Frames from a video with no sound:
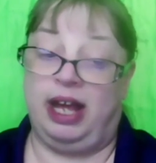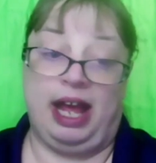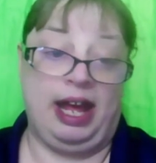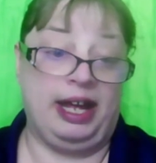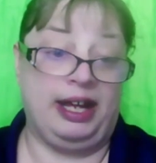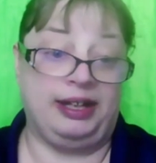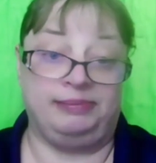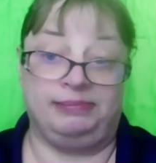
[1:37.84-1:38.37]

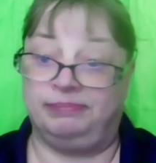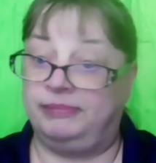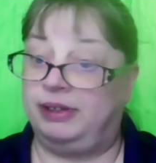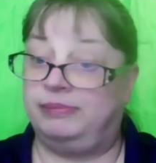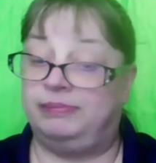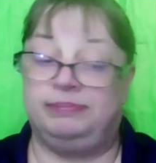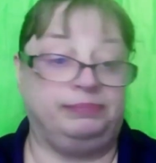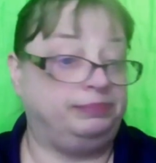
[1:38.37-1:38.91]
And
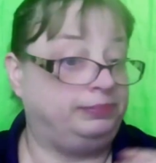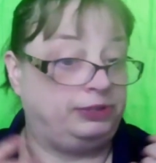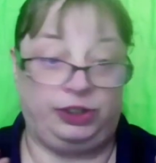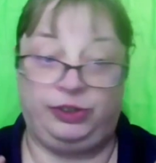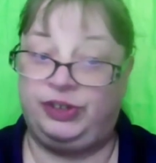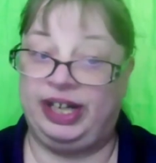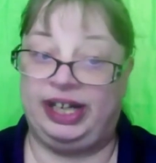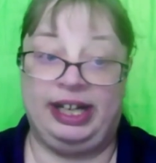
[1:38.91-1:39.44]

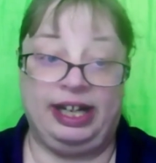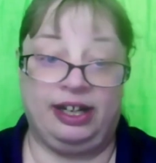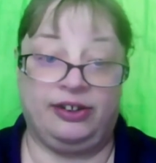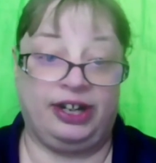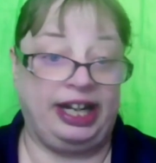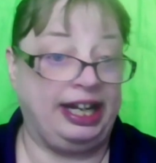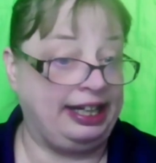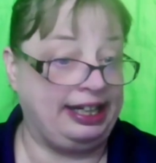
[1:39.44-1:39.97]
you could
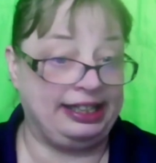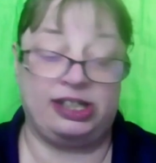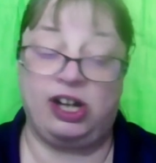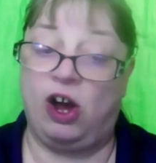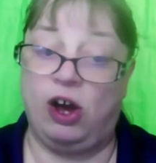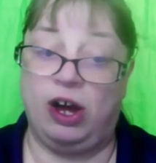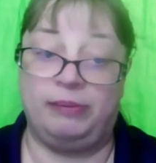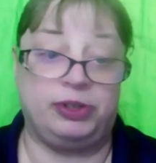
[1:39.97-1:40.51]
enter
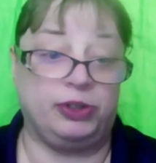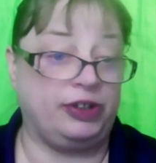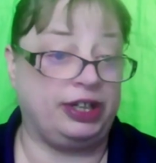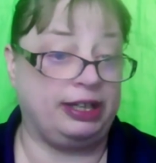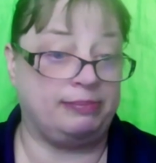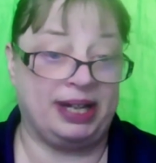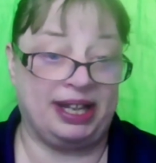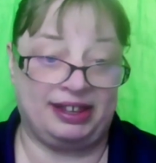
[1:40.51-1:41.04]
anytime
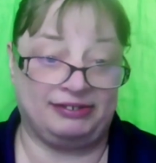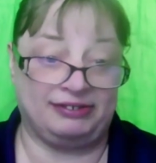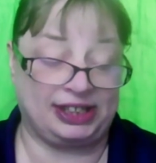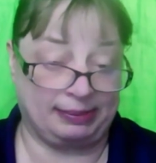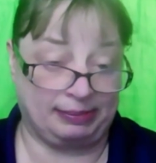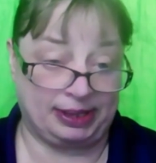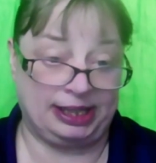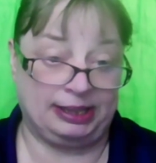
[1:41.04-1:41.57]
during the month of
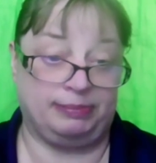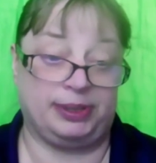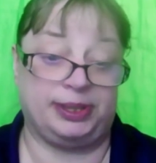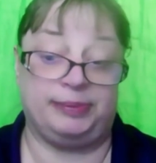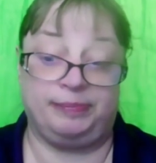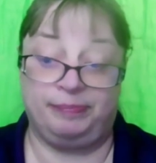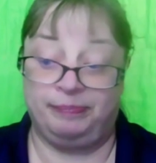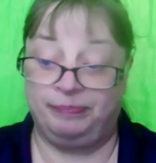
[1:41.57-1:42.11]

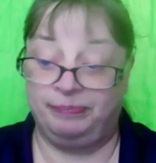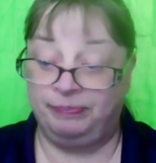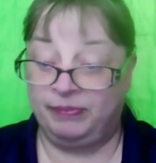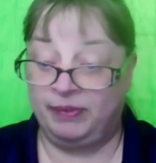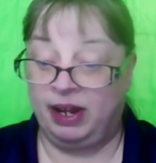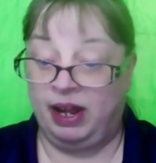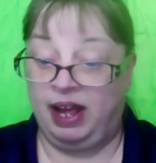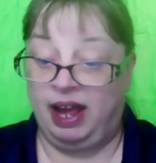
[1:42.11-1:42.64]
September.
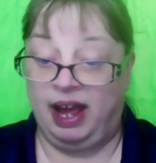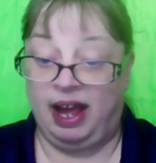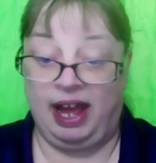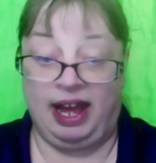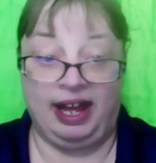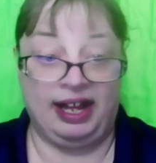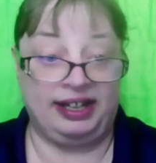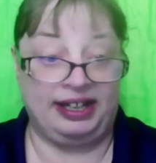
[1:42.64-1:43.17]

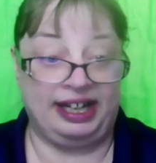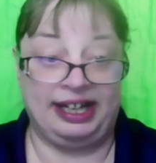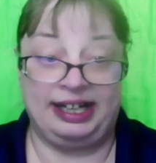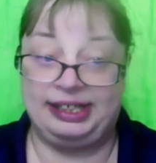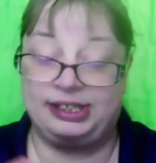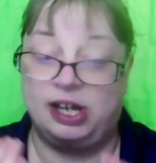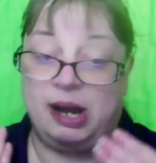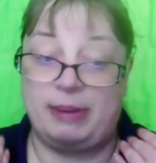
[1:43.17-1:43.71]
And
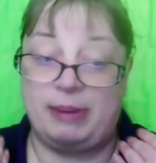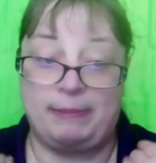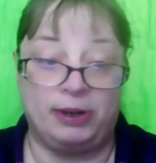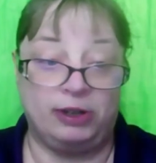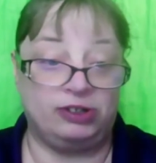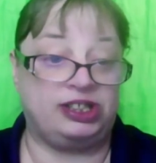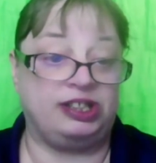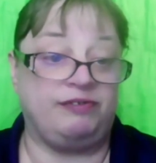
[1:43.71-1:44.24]
anytime I
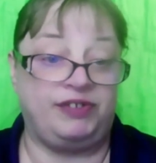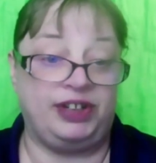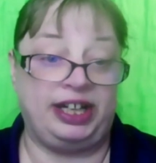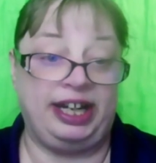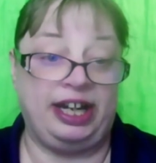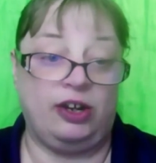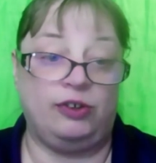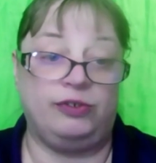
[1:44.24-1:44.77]
post a
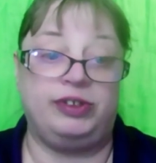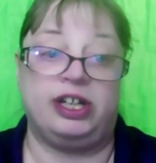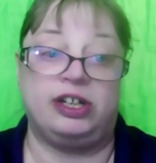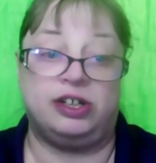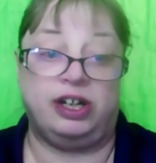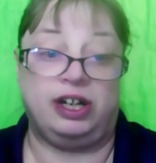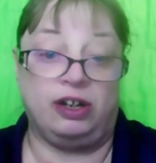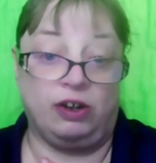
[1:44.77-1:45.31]
video
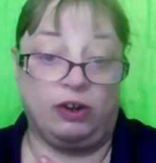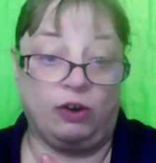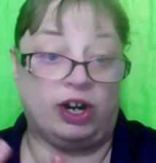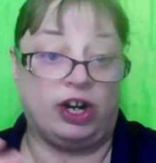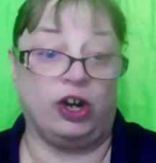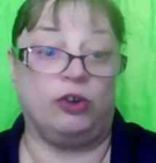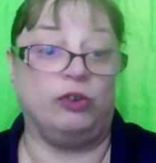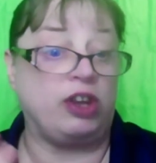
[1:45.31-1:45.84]
there
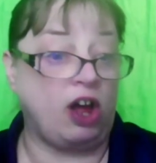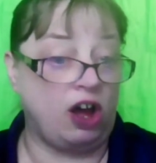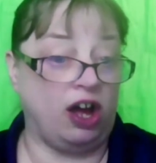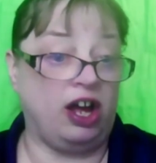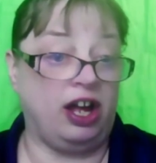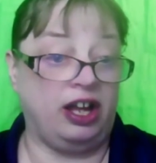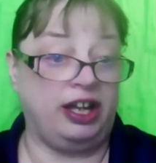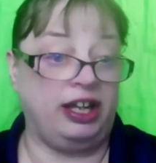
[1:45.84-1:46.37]
or go
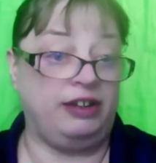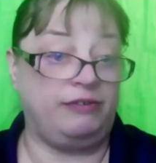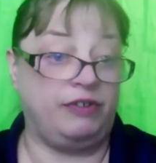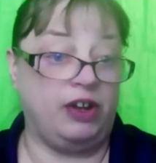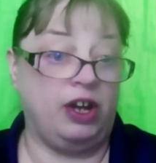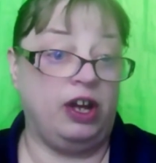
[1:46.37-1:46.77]
live,